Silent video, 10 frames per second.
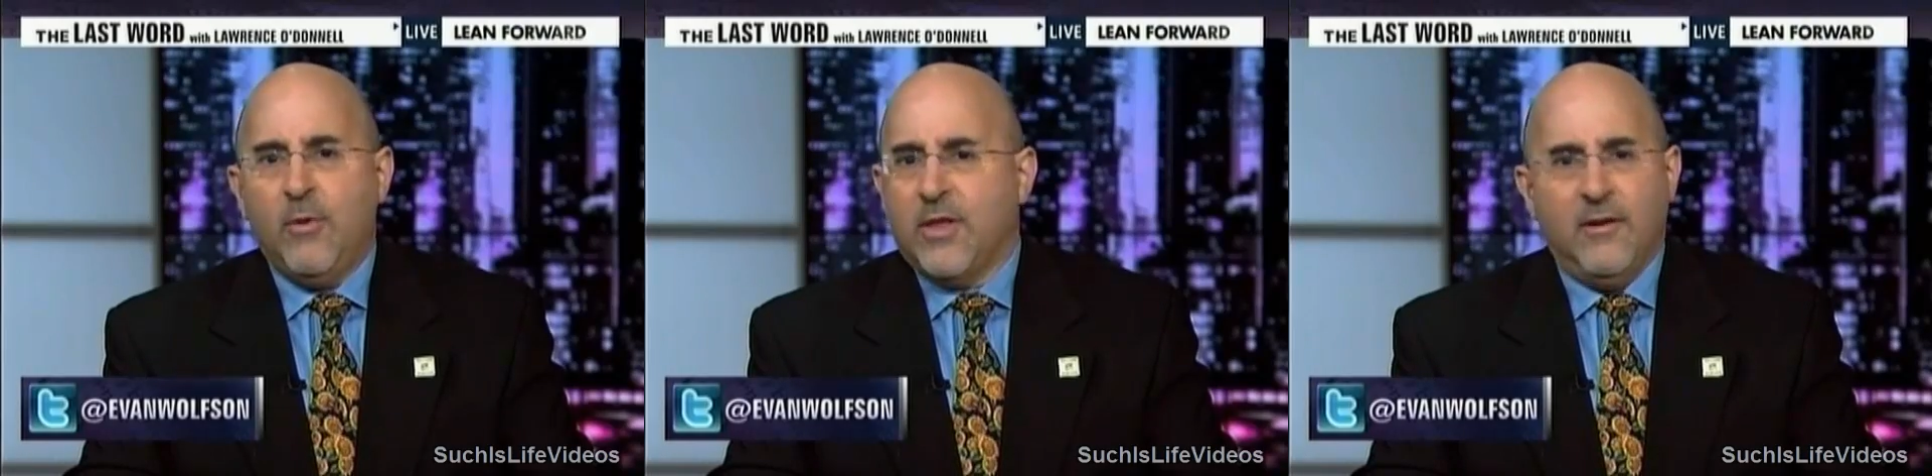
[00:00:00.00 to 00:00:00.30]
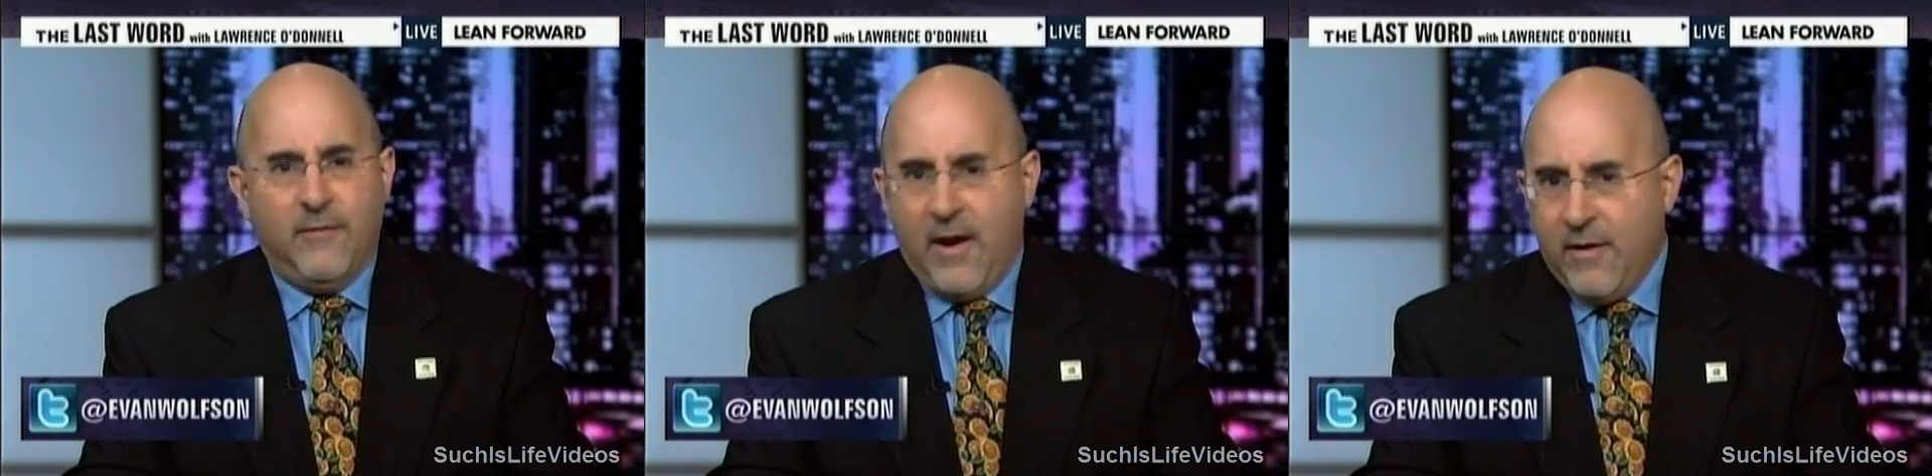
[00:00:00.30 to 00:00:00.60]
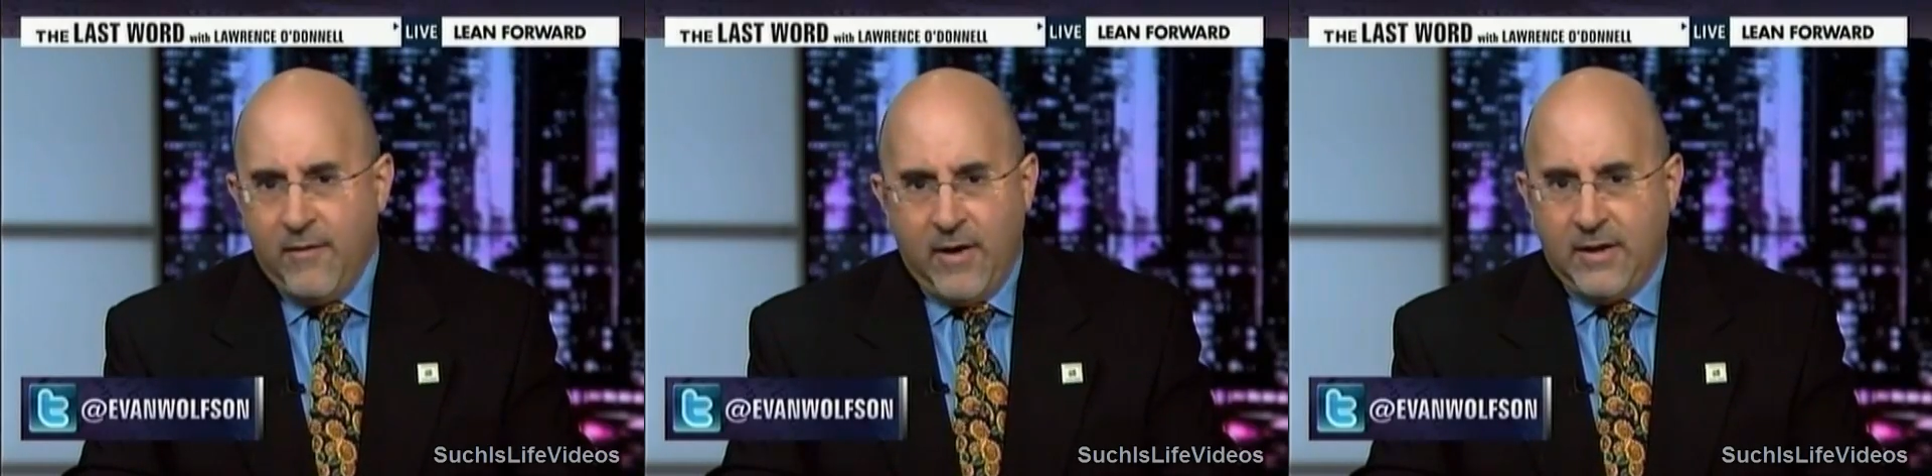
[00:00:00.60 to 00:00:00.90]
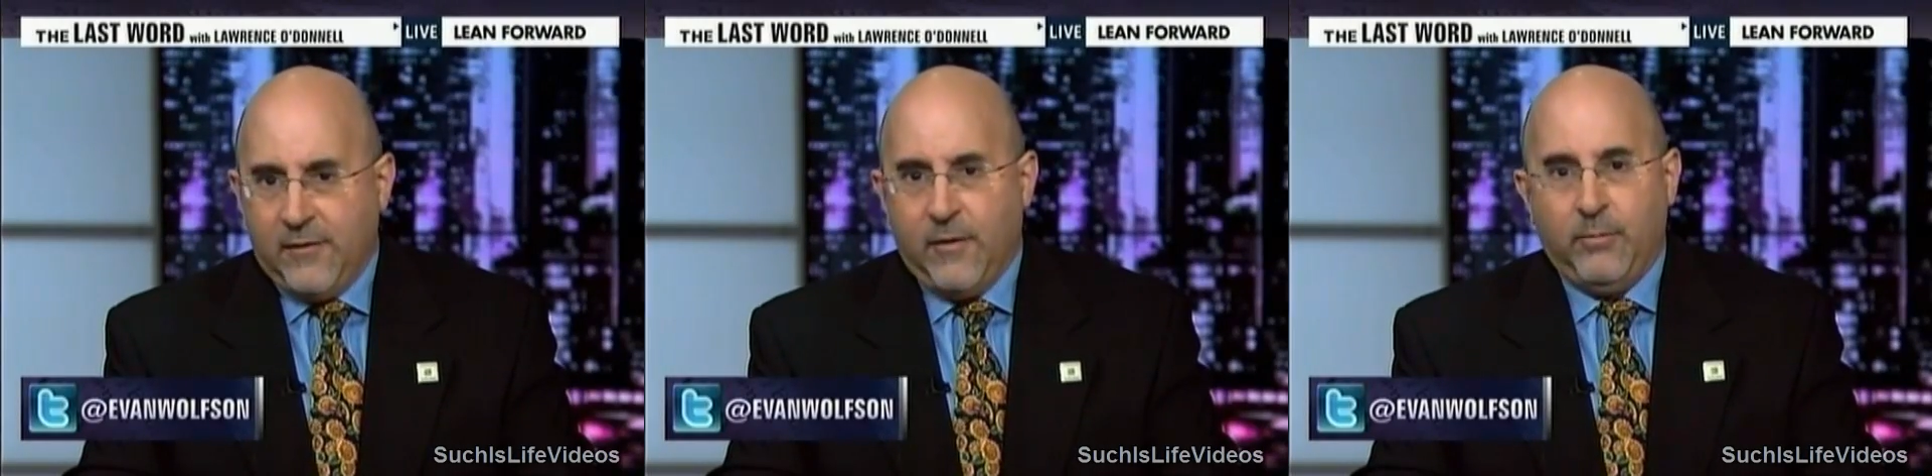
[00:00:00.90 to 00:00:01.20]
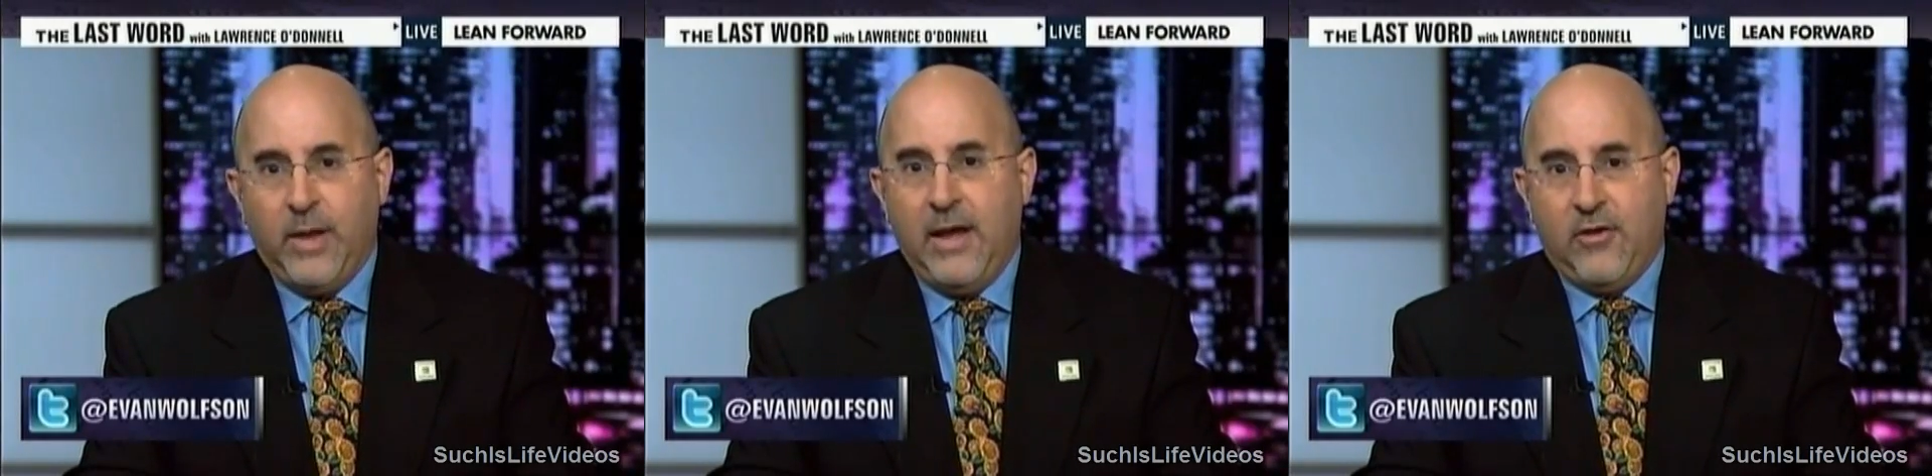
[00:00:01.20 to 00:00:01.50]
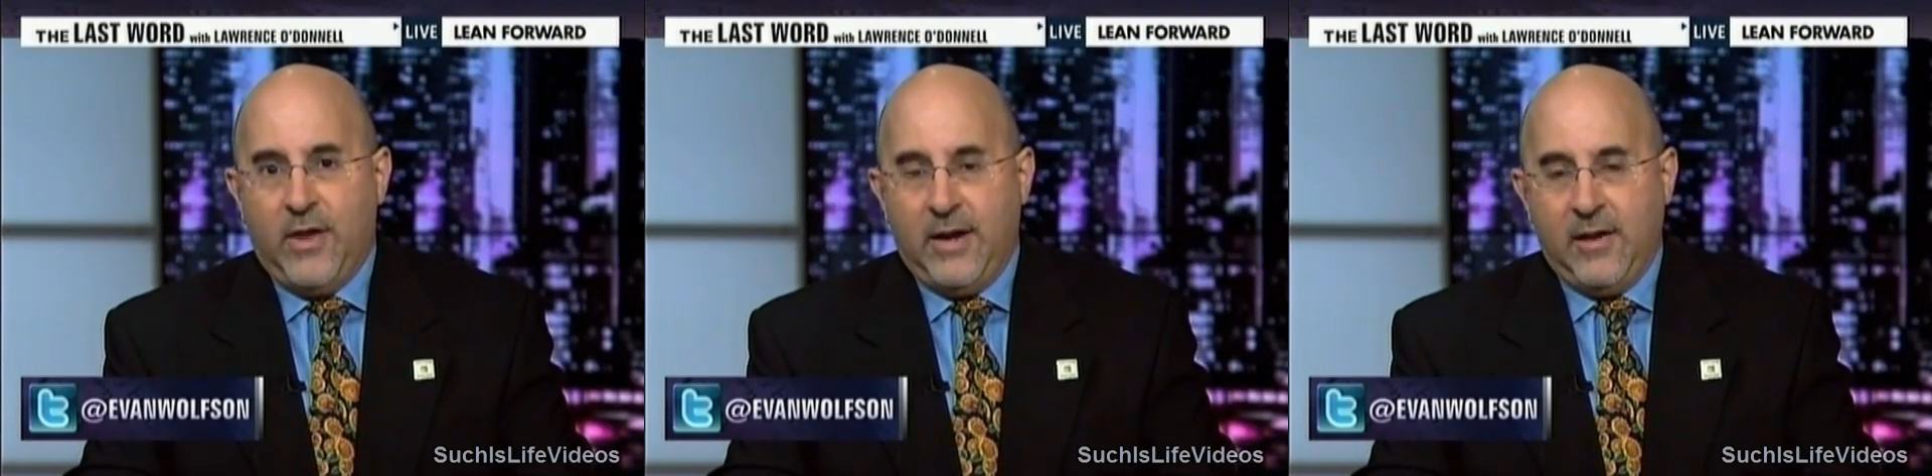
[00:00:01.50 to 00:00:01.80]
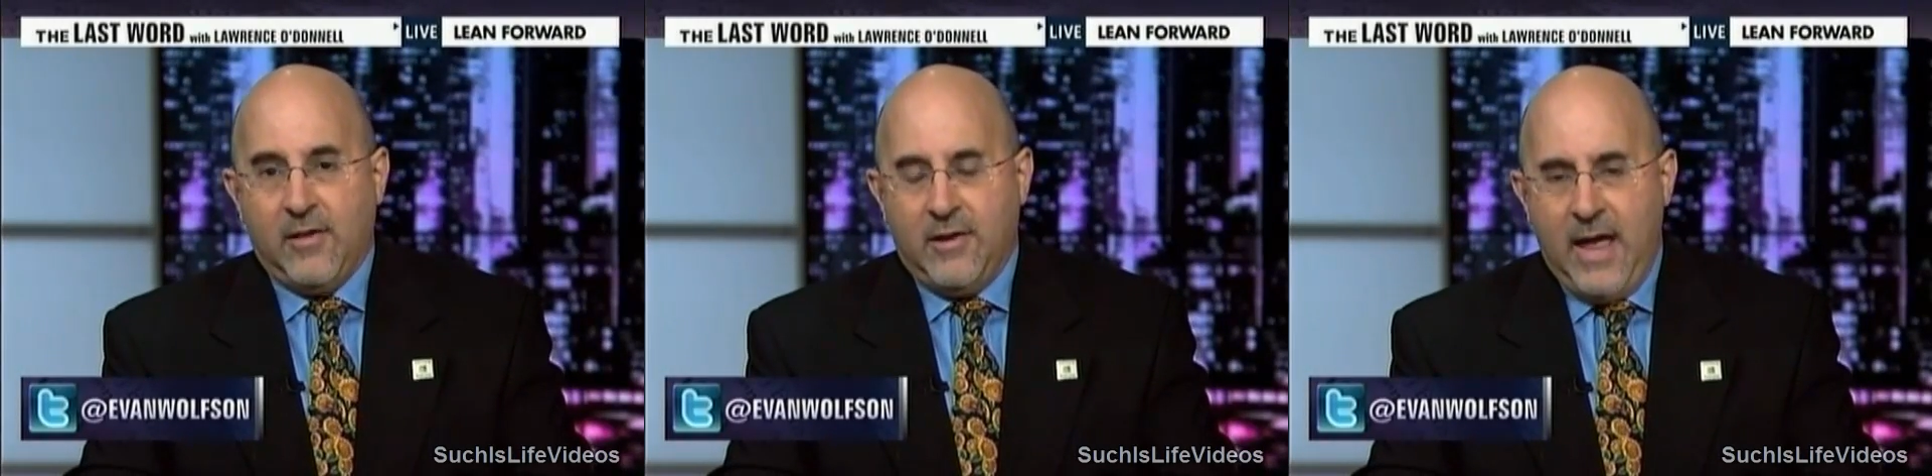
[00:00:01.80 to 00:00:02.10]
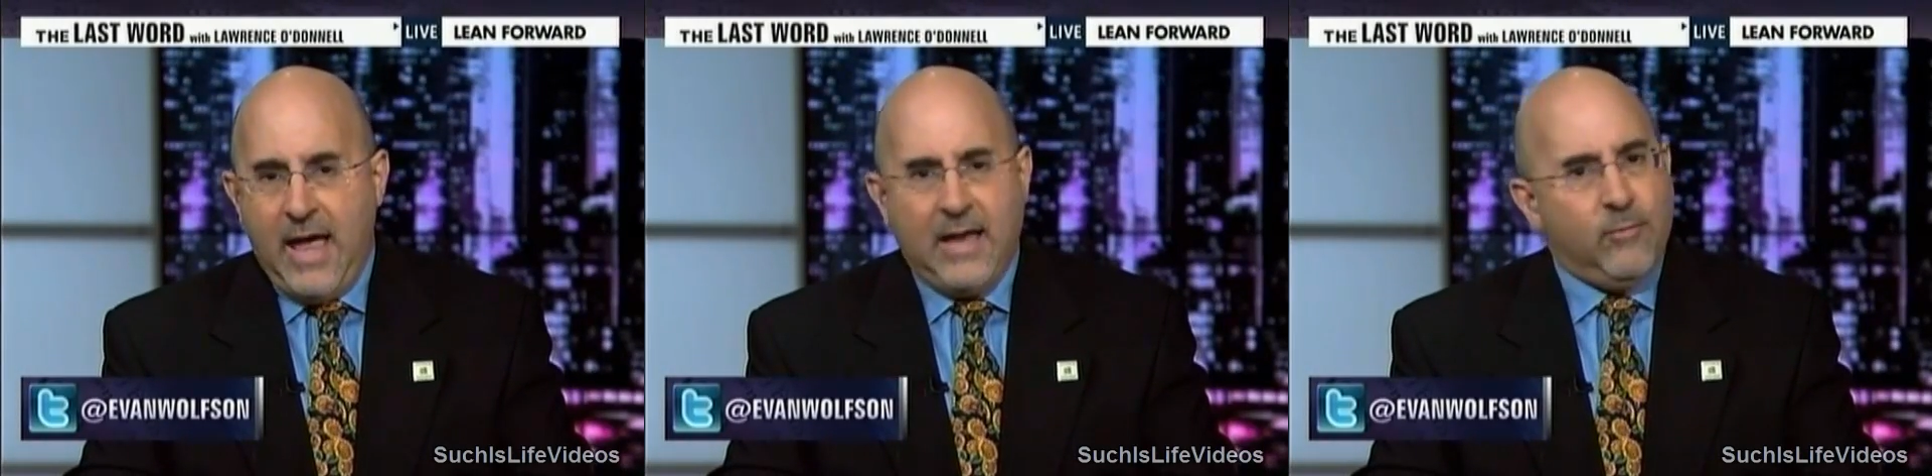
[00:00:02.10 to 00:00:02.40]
was in a very, very different place than it is today.